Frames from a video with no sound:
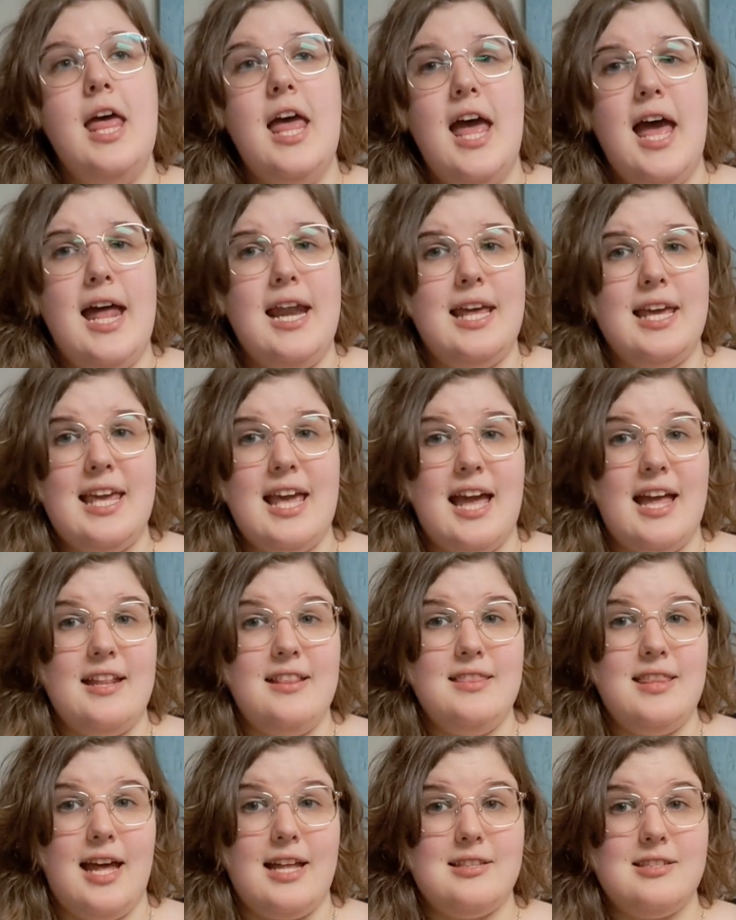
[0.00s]
And again,
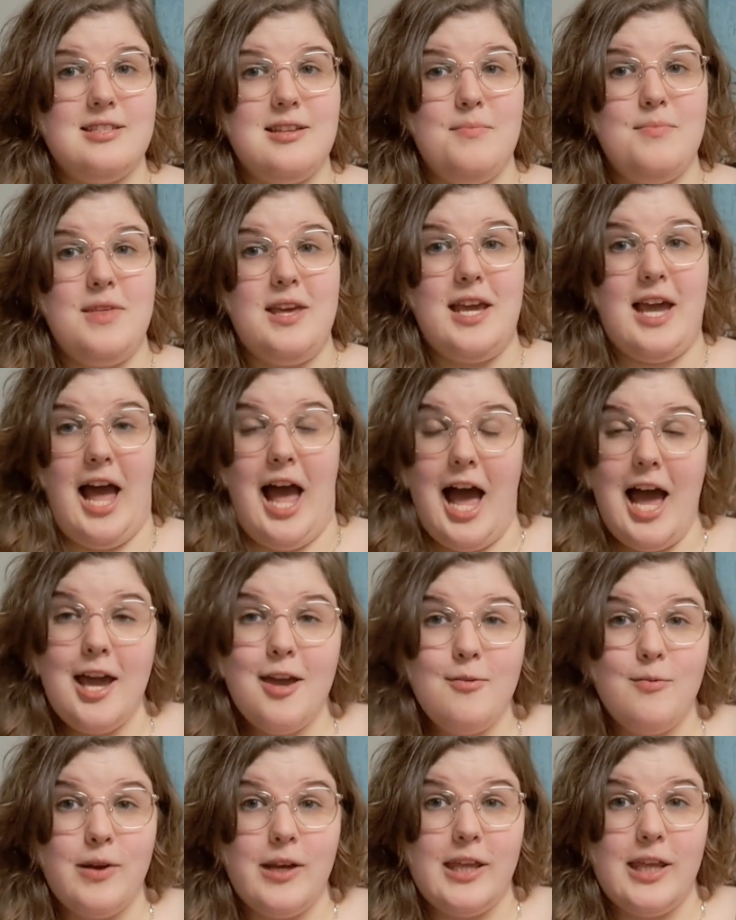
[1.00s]
that's something I
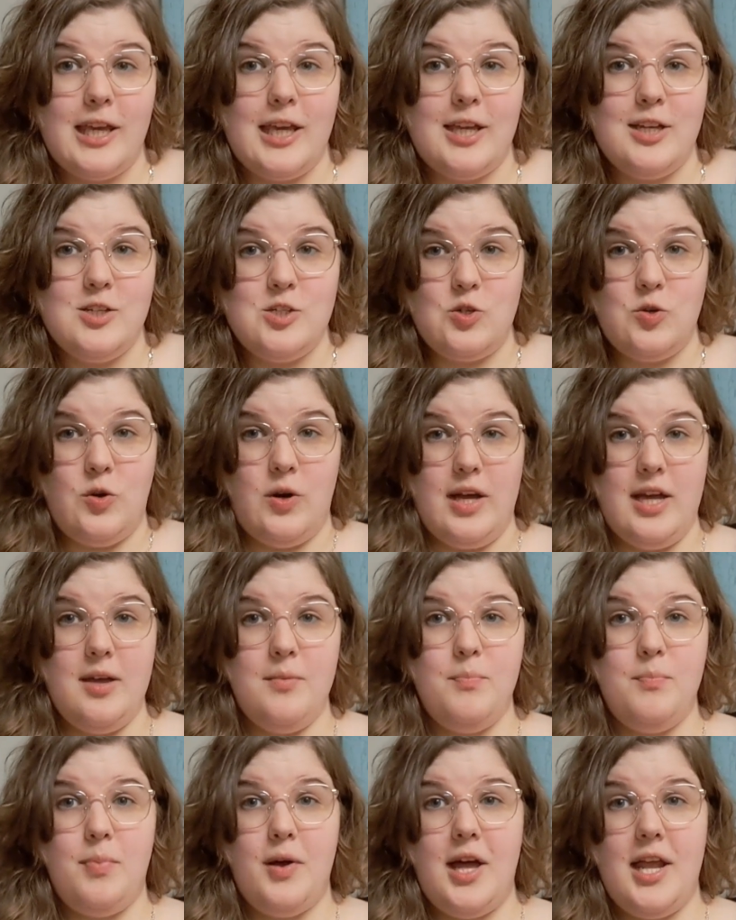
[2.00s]
really enjoy,
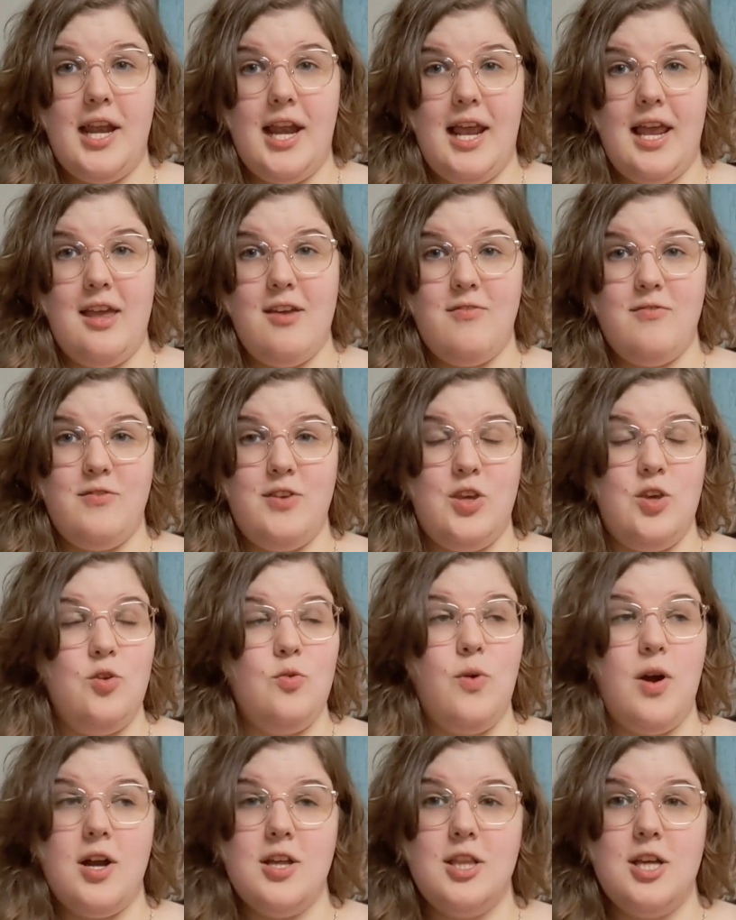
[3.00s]
but if you
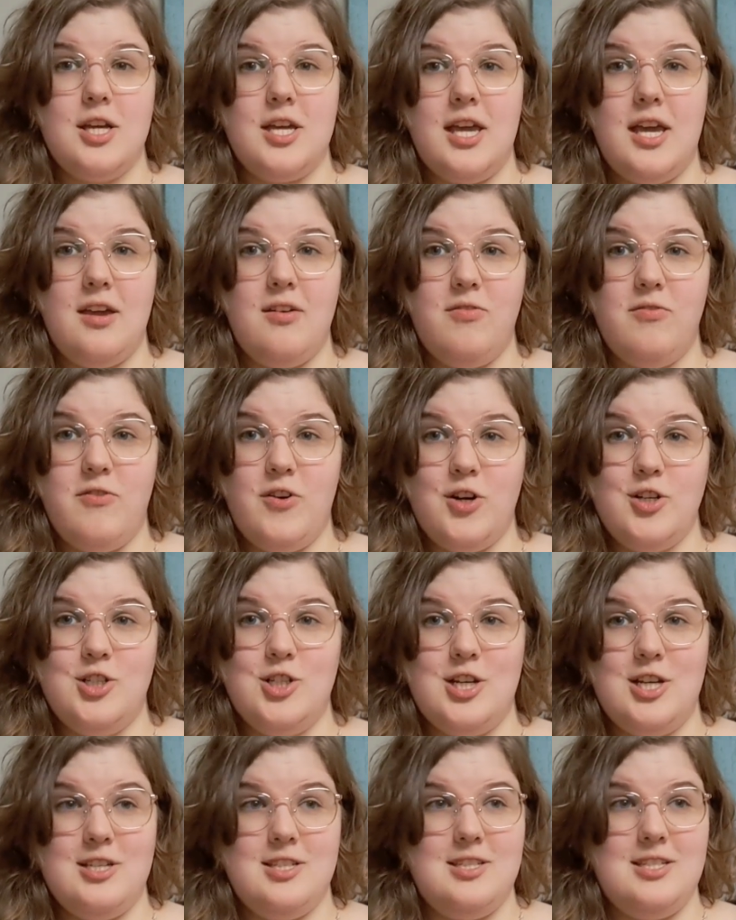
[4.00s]
are looking for
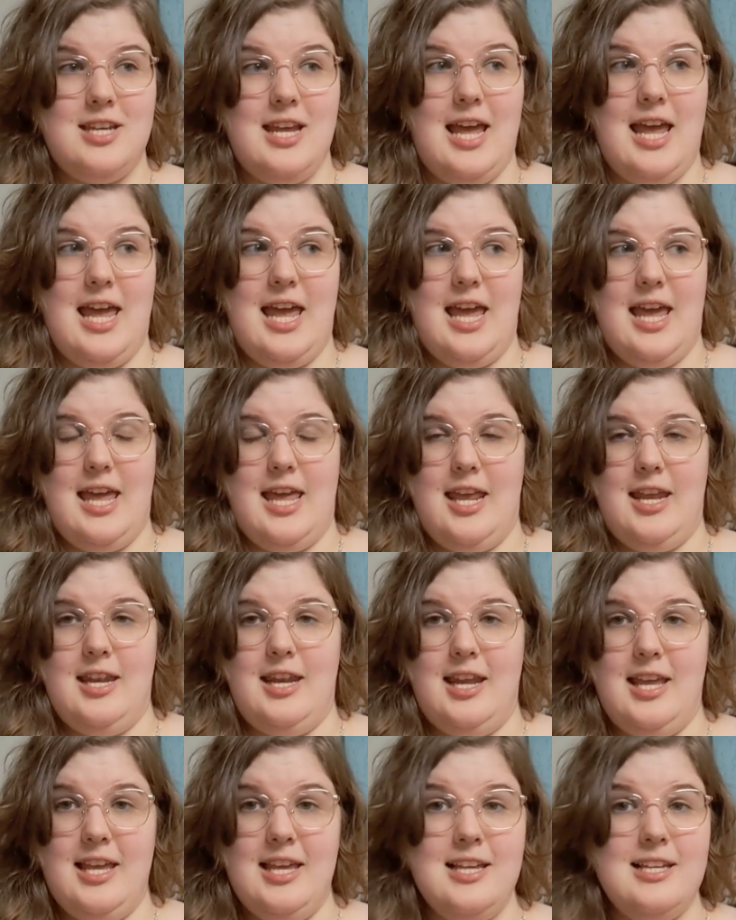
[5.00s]
just
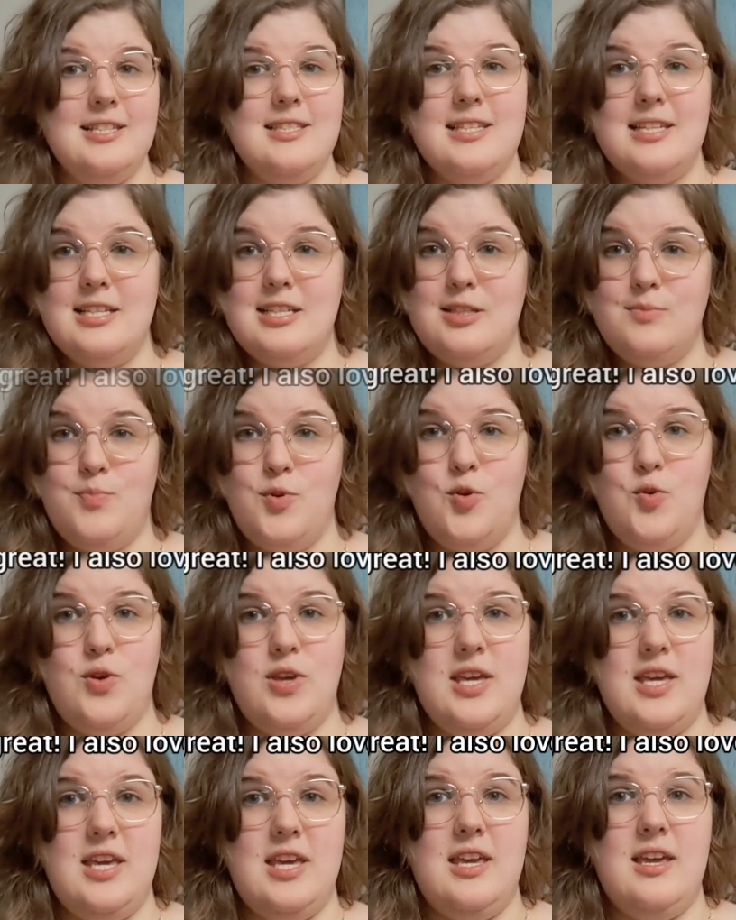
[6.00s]
an easy,
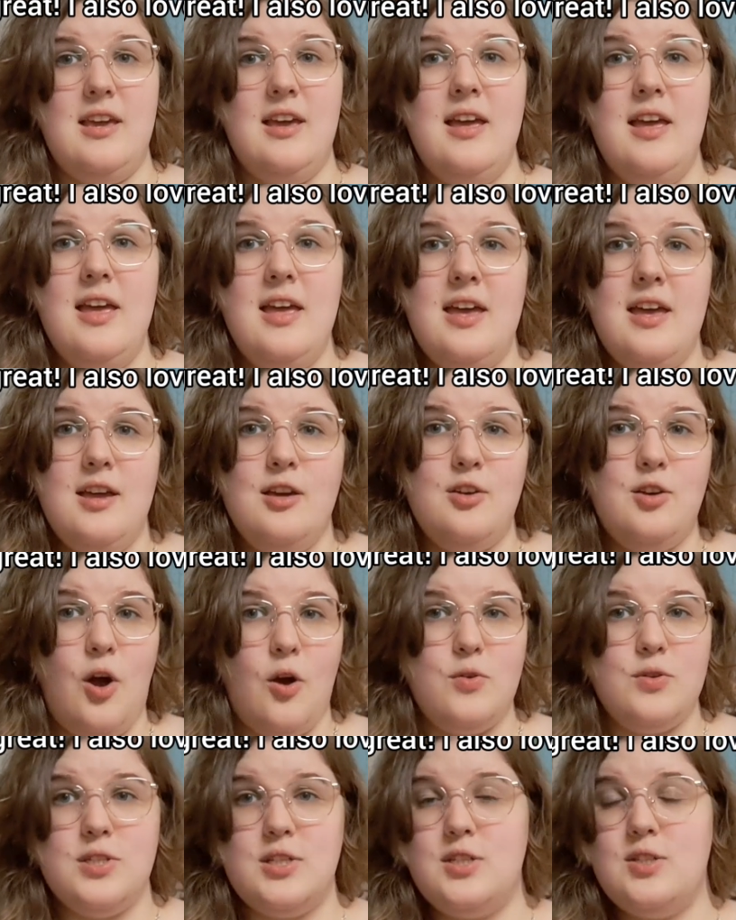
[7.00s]
spooky,
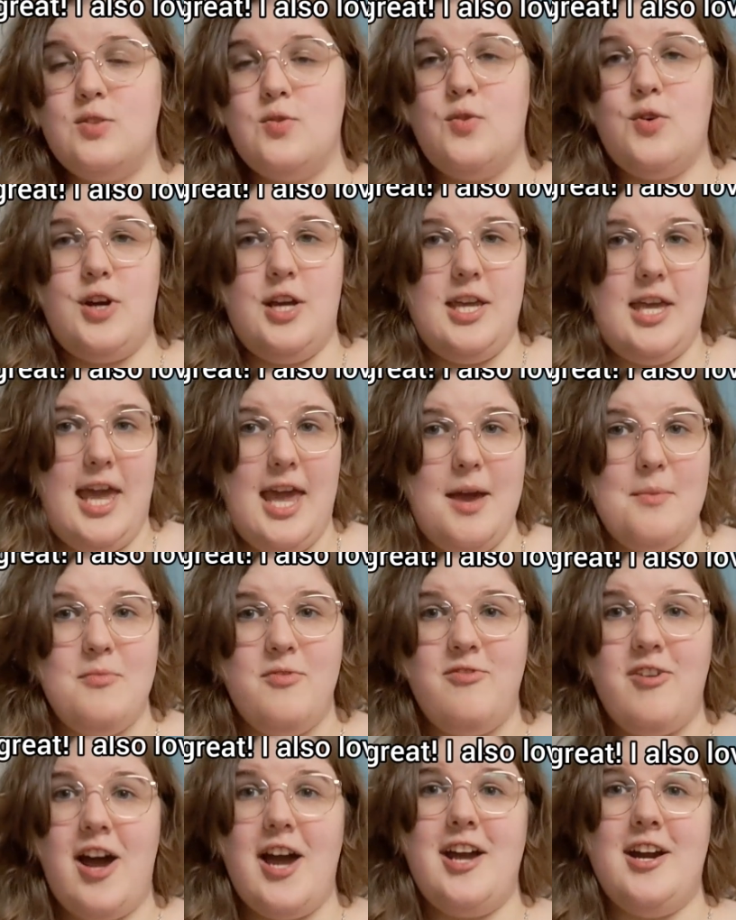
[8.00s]
ghost story
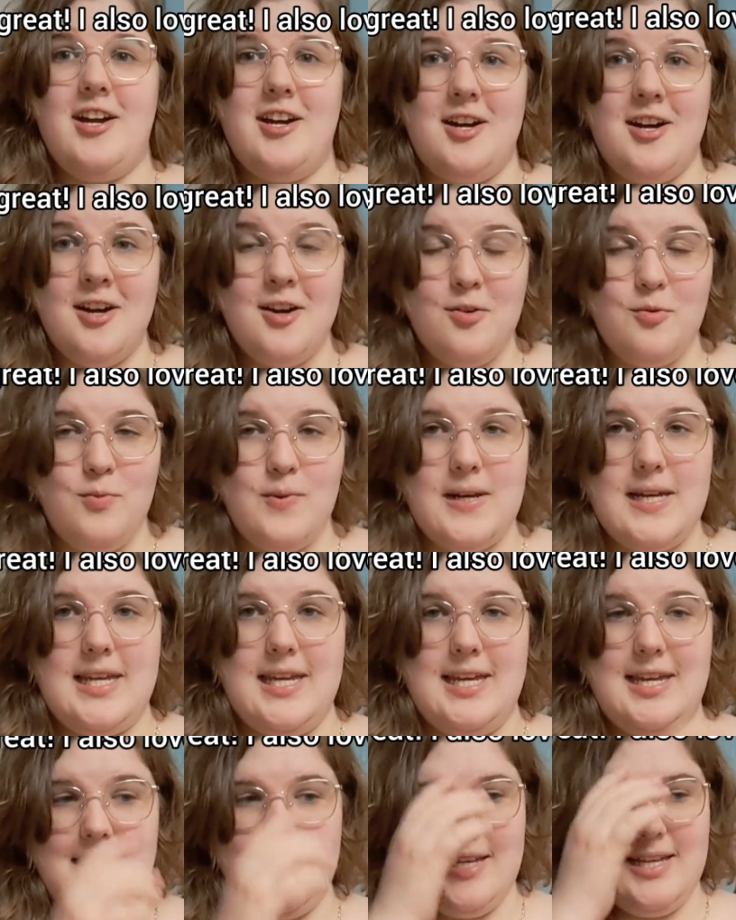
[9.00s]
campfire
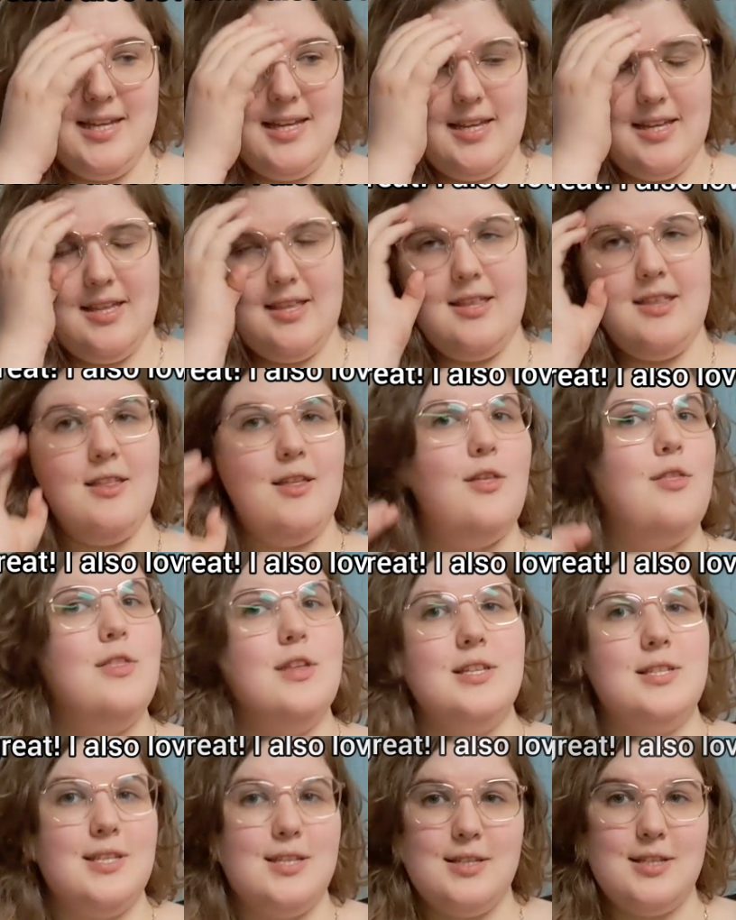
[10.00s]
read,
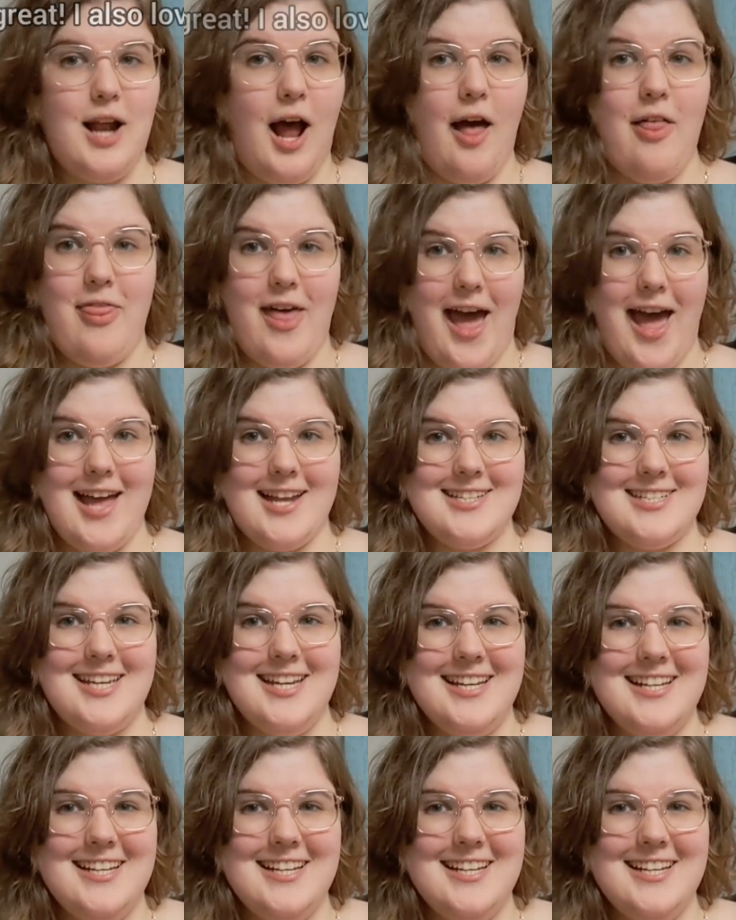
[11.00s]
this is not that.